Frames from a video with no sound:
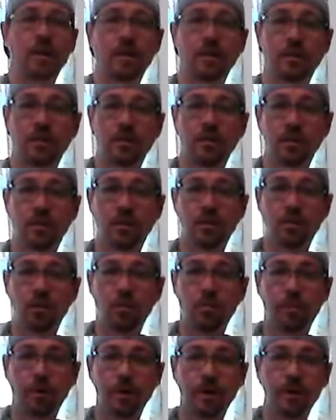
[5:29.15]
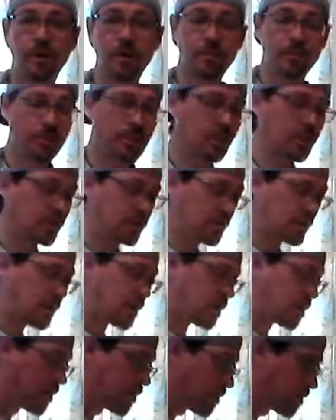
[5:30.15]
And you can open it up and you
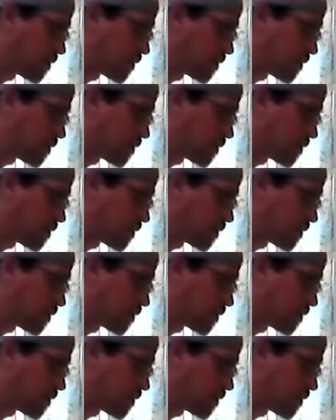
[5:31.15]
see,